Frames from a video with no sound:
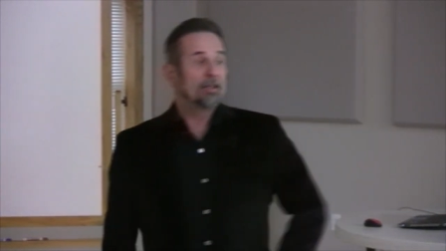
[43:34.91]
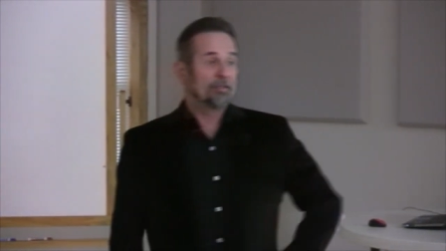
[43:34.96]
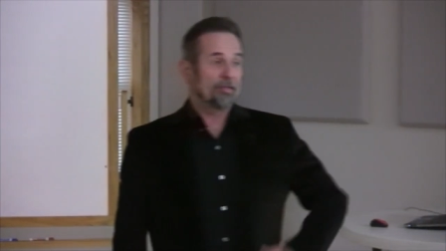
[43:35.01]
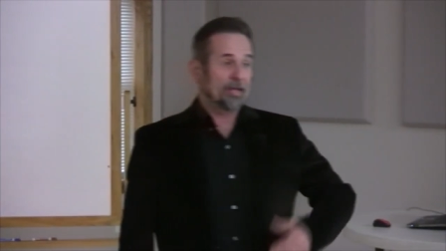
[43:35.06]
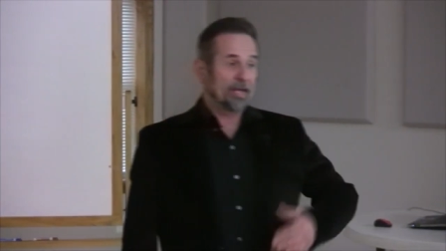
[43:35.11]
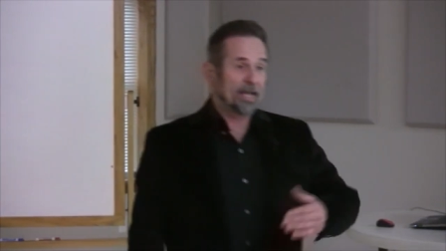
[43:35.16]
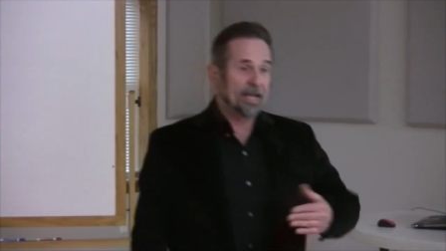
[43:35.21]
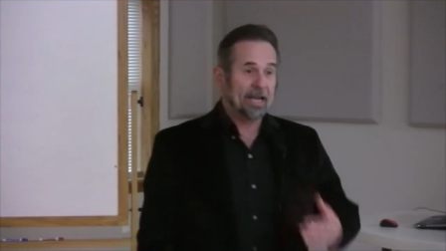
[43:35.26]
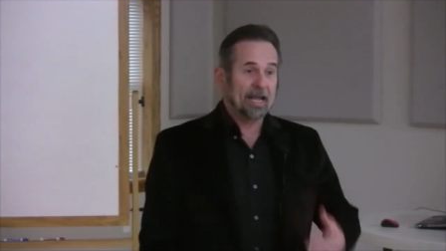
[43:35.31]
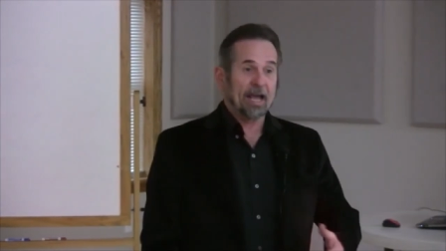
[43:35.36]

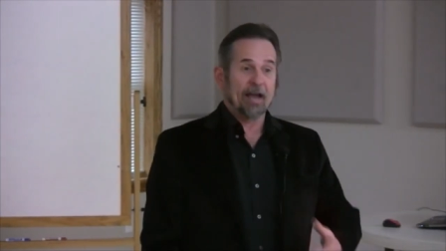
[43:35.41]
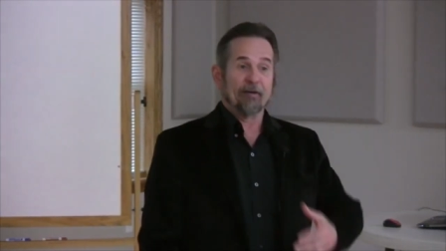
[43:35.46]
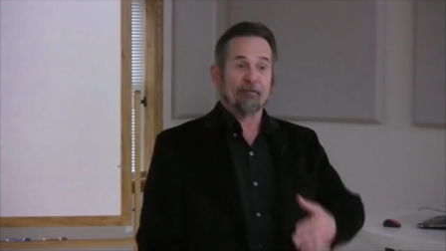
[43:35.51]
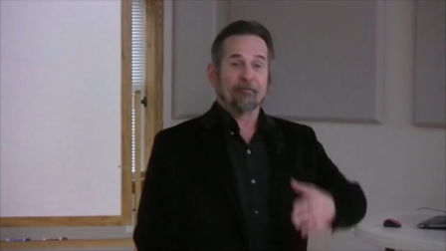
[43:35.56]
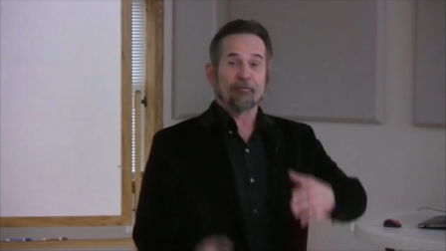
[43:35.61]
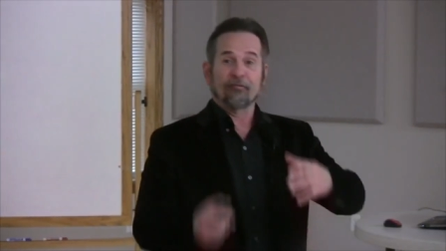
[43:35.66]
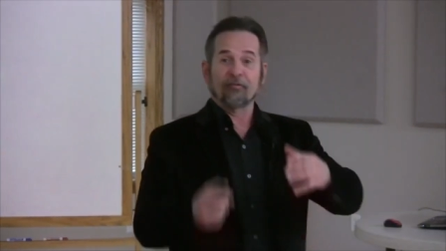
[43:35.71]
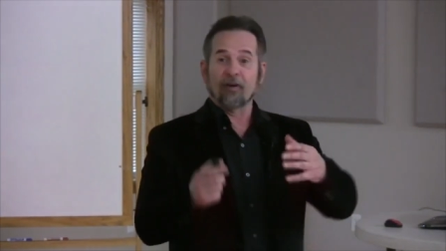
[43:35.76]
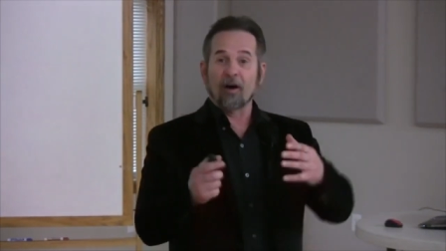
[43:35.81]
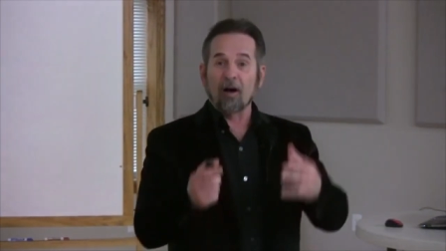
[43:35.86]
they have
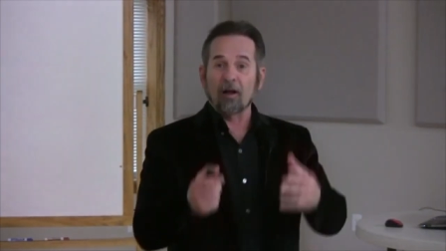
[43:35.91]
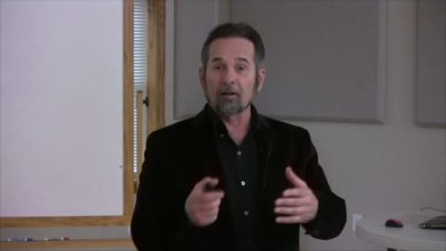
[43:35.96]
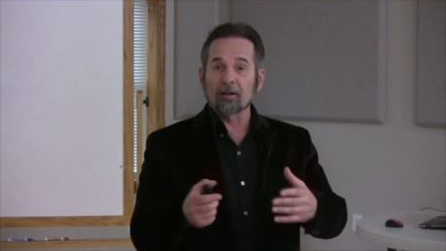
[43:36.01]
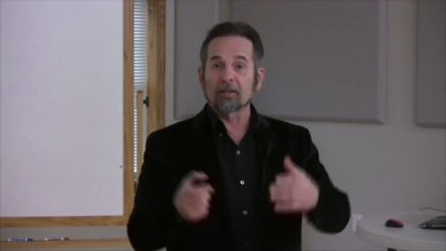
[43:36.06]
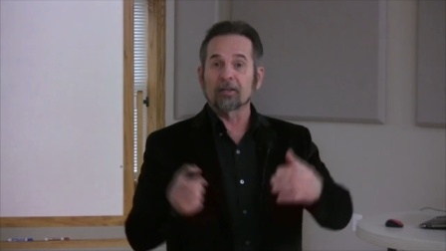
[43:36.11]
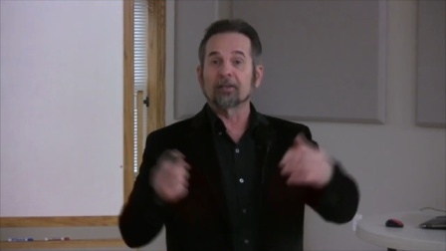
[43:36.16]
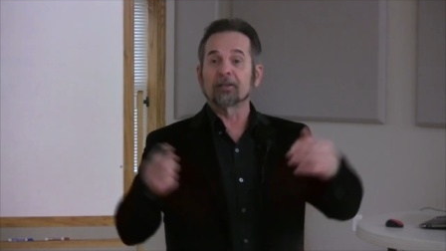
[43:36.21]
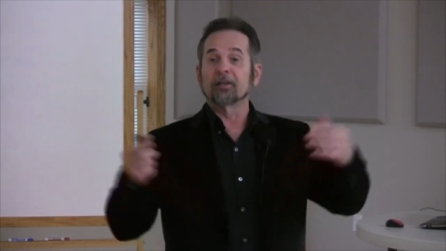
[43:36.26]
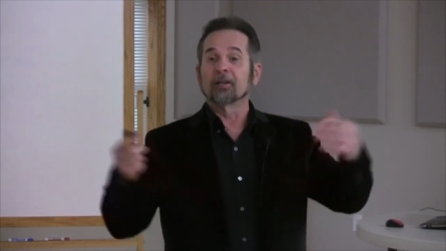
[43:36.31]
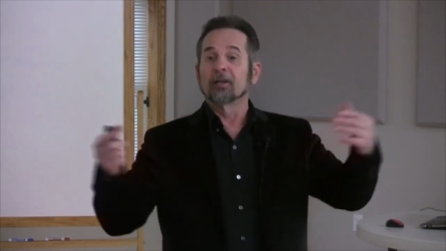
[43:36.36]

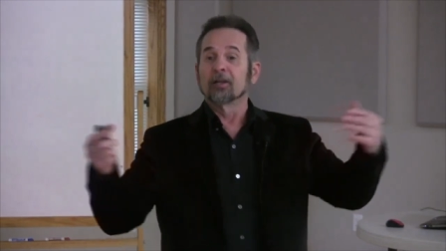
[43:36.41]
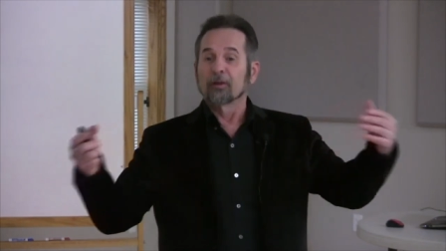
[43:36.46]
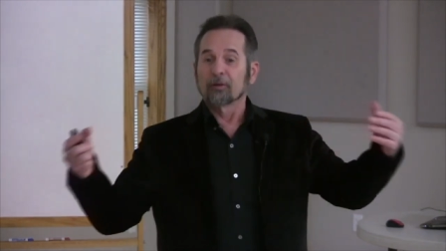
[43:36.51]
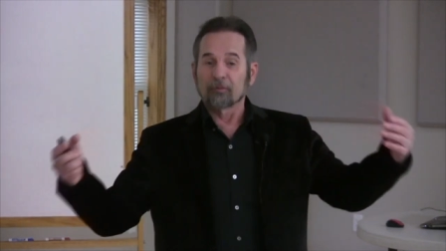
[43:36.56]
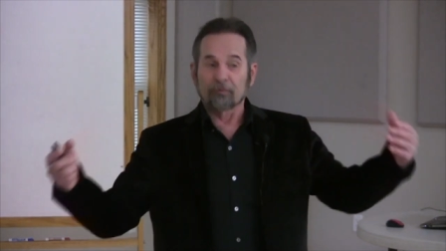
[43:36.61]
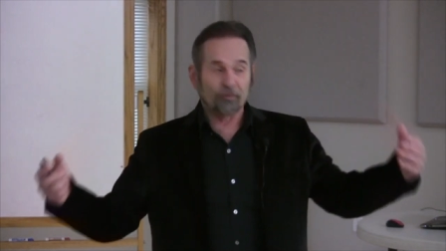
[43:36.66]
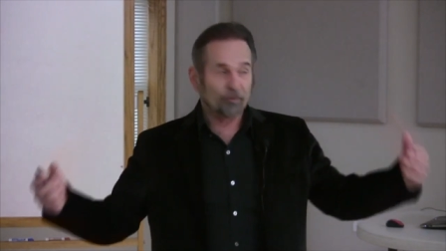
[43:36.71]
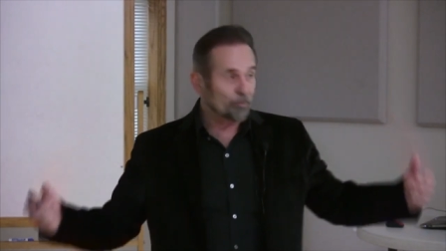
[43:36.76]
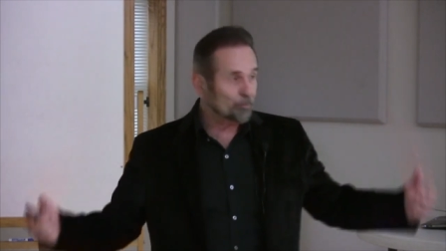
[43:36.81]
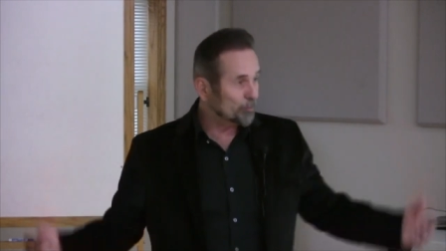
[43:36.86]
fallen
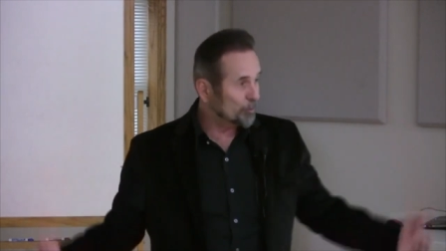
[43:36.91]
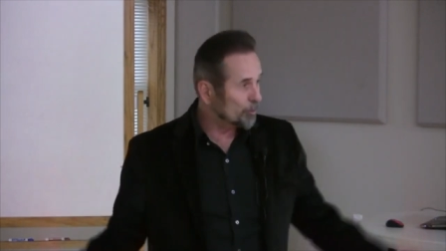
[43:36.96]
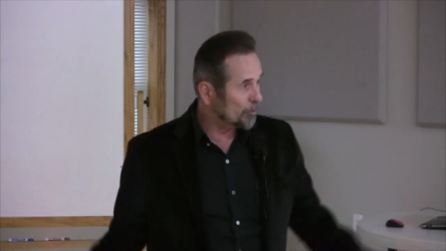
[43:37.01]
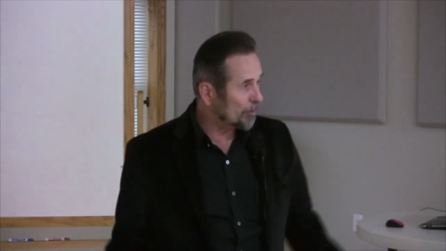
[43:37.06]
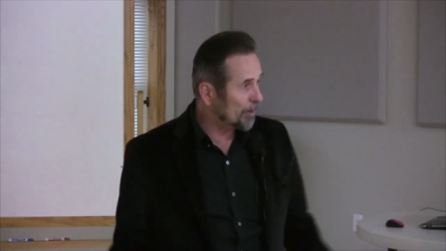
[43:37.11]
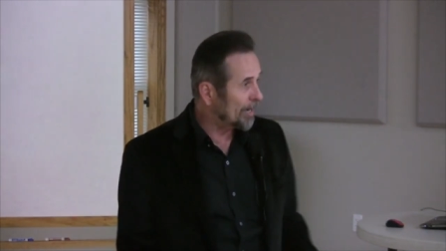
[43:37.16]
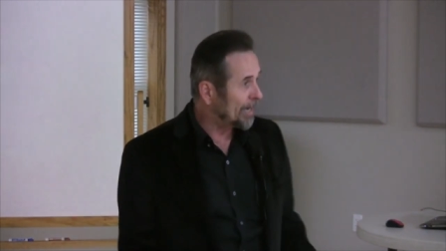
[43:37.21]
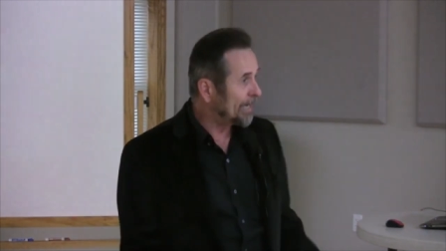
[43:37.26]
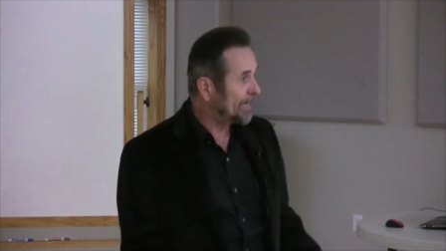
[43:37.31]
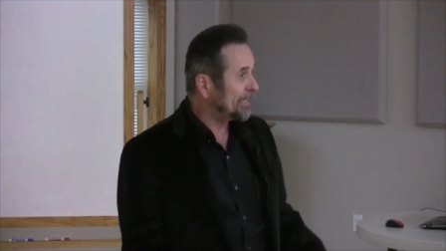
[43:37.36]
from
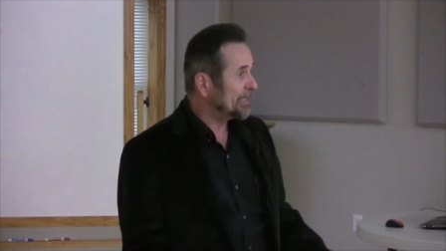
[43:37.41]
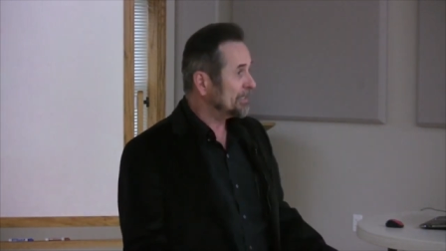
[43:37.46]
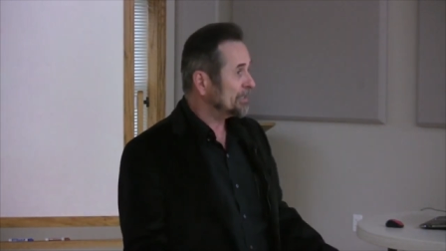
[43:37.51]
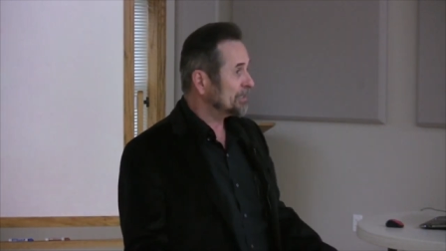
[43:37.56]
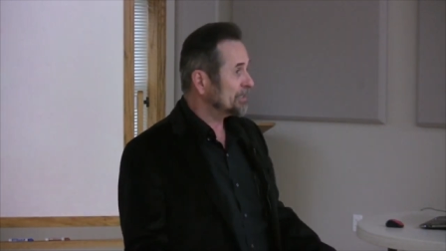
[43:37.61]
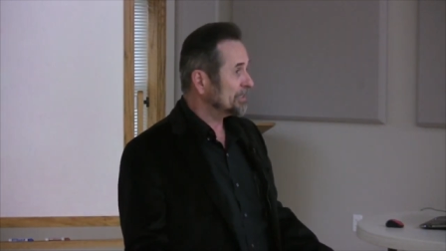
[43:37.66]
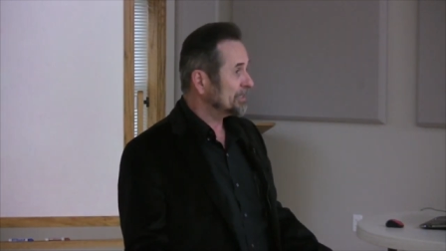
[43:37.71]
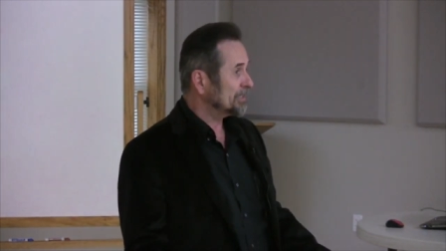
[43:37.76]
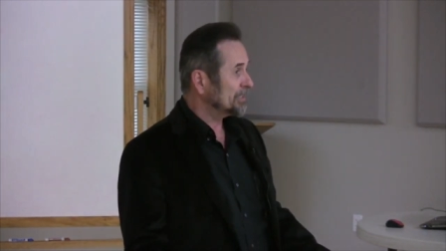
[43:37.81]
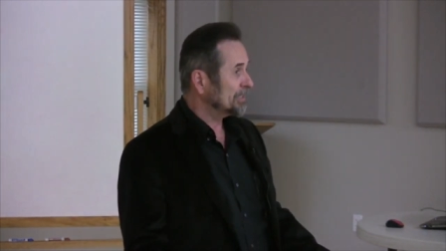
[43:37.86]

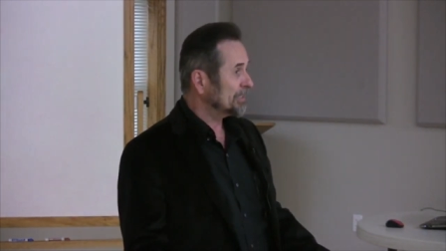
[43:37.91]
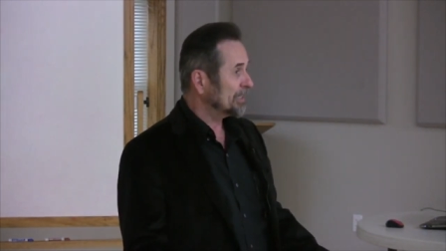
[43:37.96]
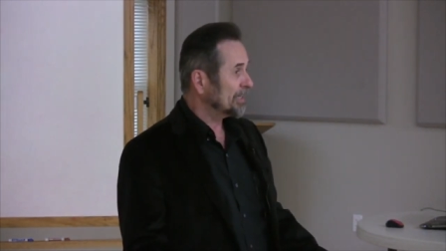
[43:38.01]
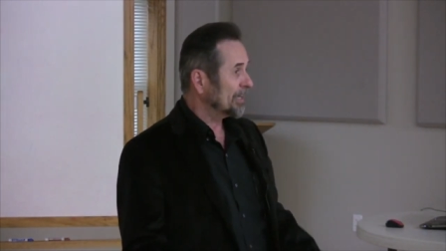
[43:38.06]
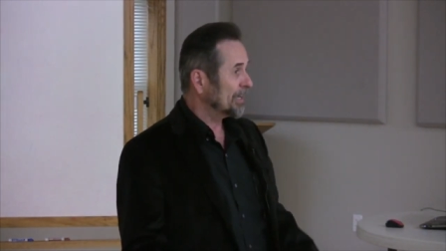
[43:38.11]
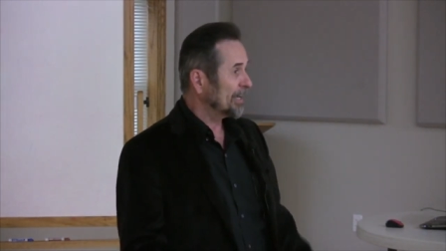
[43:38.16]
grace.